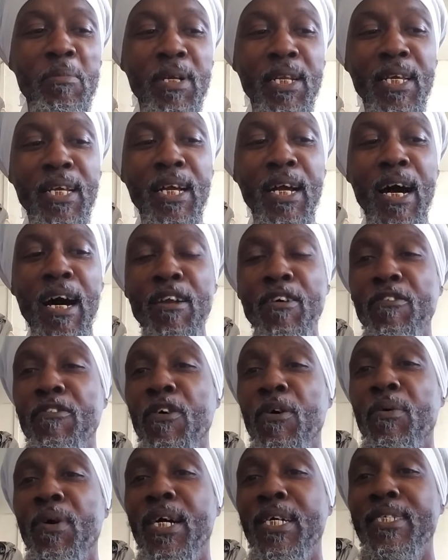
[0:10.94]
of the God of
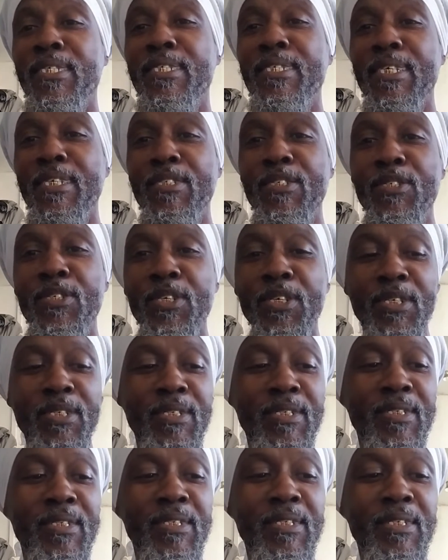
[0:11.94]
our
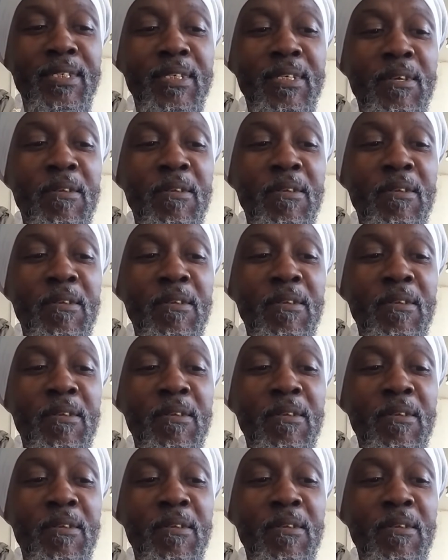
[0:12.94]
ancestors.